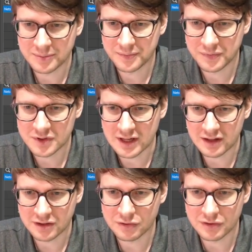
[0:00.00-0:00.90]
It's not
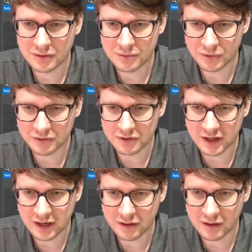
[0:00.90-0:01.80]
like we've done
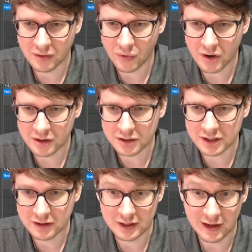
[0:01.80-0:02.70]
anything wrong
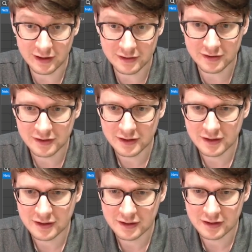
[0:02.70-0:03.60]
yet.
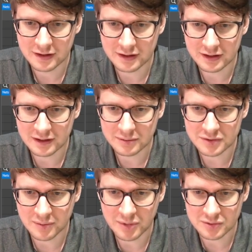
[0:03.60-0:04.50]

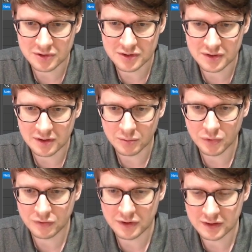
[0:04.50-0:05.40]
Sometimes you just need to
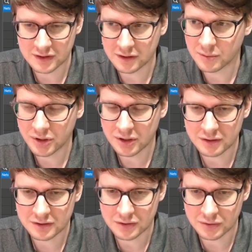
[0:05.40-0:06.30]
move things a little bit
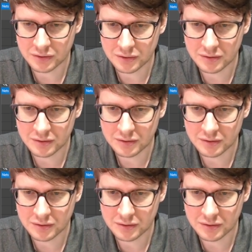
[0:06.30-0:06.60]
to